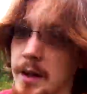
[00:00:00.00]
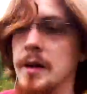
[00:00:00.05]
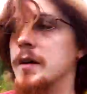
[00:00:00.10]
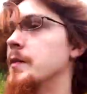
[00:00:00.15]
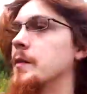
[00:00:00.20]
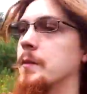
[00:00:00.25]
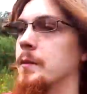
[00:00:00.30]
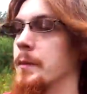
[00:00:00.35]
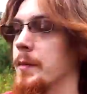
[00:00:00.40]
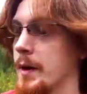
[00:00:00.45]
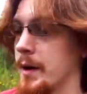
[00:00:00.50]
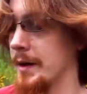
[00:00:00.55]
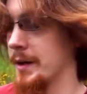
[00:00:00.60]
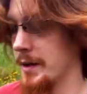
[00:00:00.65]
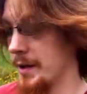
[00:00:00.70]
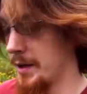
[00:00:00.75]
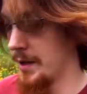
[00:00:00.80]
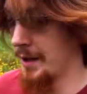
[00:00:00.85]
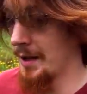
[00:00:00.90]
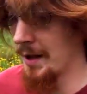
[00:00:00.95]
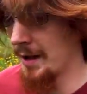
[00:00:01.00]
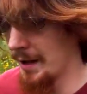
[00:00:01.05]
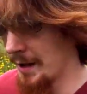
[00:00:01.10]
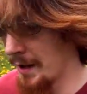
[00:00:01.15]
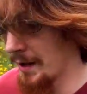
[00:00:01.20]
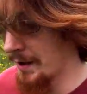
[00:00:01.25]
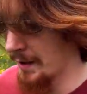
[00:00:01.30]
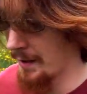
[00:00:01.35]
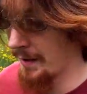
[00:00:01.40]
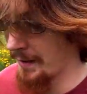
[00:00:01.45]
But,
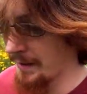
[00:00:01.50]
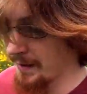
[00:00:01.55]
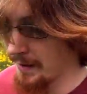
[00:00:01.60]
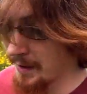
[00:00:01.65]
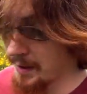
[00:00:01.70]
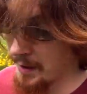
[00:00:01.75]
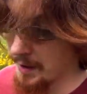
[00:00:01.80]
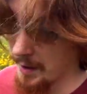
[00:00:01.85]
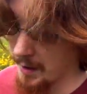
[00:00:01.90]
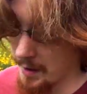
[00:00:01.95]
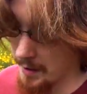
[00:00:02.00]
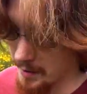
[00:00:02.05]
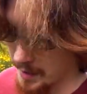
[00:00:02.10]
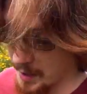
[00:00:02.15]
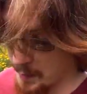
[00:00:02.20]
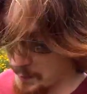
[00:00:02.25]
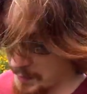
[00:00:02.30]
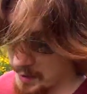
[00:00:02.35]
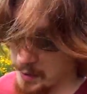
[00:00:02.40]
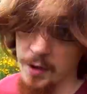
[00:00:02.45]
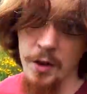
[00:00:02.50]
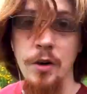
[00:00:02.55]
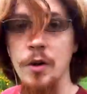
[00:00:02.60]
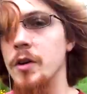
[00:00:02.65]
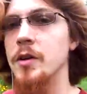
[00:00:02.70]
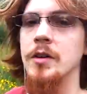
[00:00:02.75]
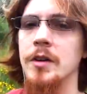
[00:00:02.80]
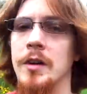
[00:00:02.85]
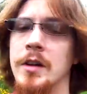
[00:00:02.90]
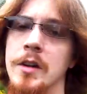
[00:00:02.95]
got me a little
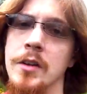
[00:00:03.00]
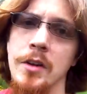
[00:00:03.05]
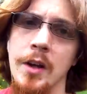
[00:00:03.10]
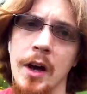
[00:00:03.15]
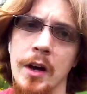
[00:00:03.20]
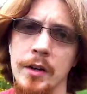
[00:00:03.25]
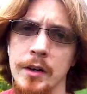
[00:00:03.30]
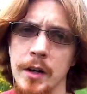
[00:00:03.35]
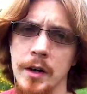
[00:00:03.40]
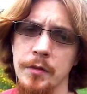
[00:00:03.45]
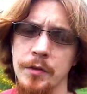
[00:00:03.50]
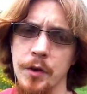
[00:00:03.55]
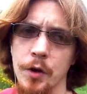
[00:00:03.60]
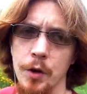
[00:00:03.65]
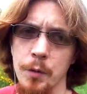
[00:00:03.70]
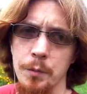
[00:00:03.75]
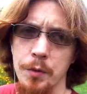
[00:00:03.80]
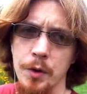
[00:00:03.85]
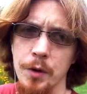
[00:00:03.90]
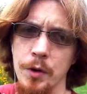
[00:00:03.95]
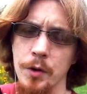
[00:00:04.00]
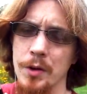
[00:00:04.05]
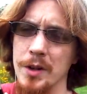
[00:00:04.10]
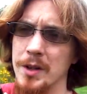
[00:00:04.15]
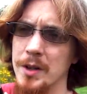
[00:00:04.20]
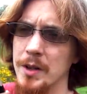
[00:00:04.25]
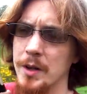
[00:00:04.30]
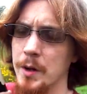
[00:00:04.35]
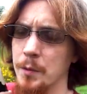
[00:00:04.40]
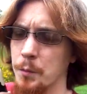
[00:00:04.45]
knockoff GoPro I'm
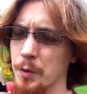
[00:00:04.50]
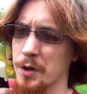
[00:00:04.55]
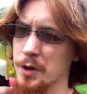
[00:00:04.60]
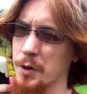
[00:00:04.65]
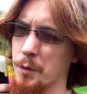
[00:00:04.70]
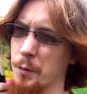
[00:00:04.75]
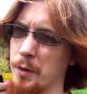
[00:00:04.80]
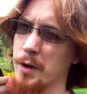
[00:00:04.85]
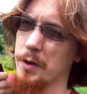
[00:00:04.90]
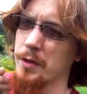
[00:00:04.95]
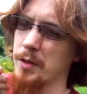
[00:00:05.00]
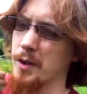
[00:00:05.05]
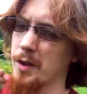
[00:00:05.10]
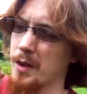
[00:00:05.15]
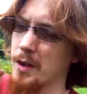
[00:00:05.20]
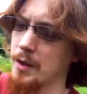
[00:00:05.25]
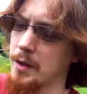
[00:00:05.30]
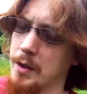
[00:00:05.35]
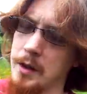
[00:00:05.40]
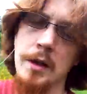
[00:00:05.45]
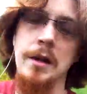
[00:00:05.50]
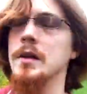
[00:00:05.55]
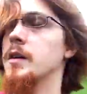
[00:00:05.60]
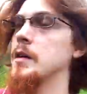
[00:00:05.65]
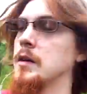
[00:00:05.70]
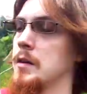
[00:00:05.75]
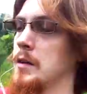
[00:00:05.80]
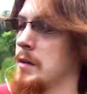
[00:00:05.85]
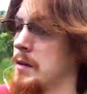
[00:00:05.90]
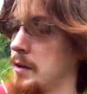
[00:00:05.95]
working with.
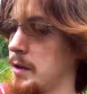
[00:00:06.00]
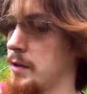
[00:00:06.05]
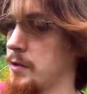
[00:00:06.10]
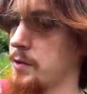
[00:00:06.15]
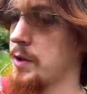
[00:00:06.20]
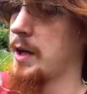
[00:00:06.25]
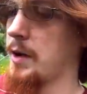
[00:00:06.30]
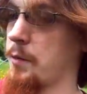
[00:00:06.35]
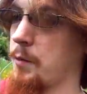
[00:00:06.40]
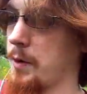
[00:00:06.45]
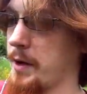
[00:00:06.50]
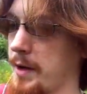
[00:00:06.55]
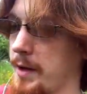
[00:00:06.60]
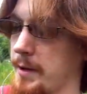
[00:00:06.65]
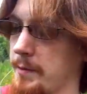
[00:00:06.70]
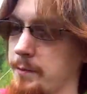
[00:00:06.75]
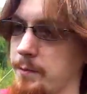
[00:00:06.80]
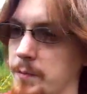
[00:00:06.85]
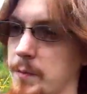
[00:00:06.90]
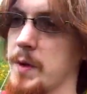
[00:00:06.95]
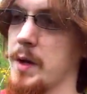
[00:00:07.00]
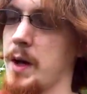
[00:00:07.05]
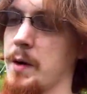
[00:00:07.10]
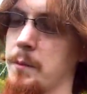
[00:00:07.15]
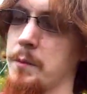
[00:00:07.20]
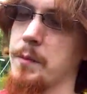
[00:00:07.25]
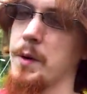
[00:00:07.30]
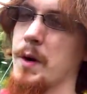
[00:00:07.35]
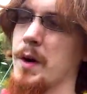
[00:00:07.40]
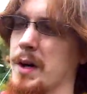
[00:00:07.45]
Kind of why I'll
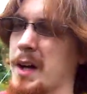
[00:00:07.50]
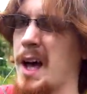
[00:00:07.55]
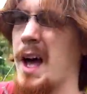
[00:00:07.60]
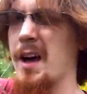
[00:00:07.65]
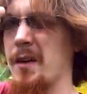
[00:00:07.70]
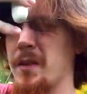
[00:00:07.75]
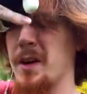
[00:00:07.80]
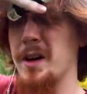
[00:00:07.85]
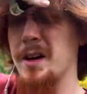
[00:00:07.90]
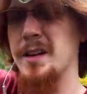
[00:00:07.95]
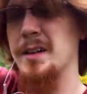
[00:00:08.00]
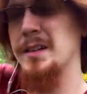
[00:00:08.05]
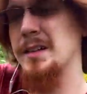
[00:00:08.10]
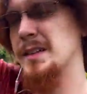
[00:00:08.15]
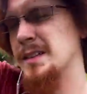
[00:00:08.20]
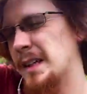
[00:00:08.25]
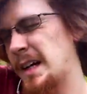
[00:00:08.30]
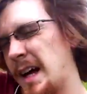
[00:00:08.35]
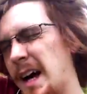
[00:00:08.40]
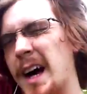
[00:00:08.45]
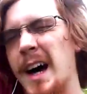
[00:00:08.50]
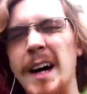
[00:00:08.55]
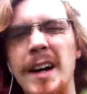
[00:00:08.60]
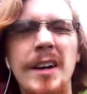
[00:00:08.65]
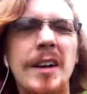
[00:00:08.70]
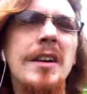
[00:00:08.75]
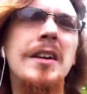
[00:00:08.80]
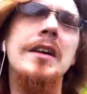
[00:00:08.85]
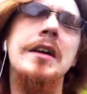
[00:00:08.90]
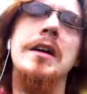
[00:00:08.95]
probably have a higher
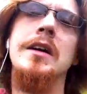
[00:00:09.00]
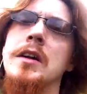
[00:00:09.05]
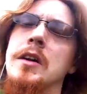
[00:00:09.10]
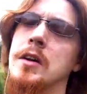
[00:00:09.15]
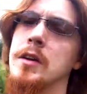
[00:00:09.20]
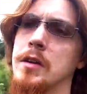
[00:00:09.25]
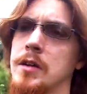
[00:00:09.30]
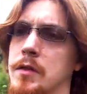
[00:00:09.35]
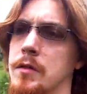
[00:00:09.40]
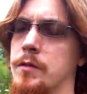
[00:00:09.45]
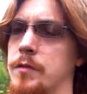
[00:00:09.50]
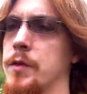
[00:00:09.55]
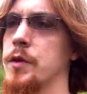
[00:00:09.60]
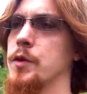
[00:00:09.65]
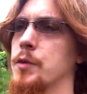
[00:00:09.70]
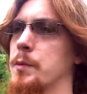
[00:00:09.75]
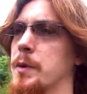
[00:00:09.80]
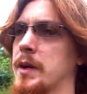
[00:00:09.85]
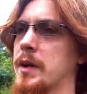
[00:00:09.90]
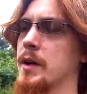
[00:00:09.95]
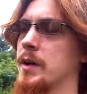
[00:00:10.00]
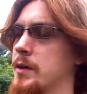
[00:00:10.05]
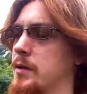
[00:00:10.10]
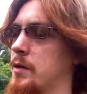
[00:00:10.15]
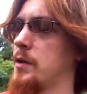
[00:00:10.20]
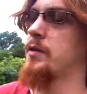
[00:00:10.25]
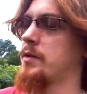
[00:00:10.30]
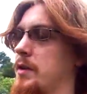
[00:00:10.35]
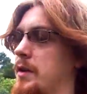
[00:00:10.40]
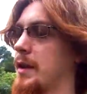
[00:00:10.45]
view, because
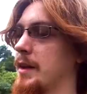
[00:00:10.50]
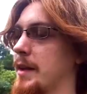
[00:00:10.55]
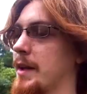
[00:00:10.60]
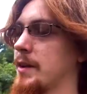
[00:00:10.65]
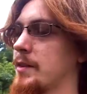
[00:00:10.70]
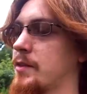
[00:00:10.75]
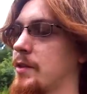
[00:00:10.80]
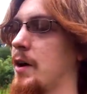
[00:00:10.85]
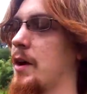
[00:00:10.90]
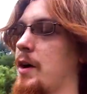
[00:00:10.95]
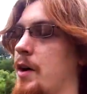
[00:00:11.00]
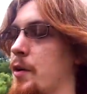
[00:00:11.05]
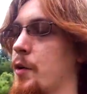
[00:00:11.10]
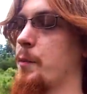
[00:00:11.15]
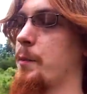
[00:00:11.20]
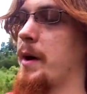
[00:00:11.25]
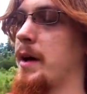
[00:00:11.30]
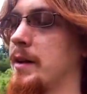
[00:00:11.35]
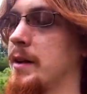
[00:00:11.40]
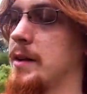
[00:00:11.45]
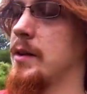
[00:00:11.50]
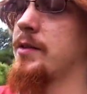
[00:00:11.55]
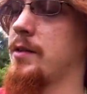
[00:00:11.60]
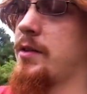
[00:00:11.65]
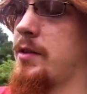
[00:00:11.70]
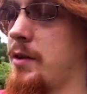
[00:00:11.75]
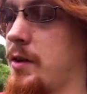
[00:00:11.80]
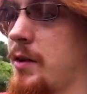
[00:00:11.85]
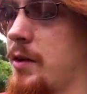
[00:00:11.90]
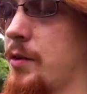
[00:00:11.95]
it likes to auto balance
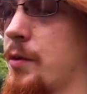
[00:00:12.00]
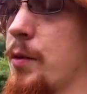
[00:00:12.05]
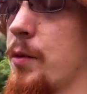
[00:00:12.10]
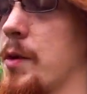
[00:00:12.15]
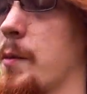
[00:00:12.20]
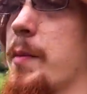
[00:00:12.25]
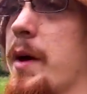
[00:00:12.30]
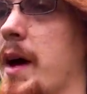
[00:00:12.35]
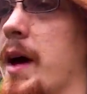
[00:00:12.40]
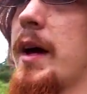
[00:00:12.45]
to the back.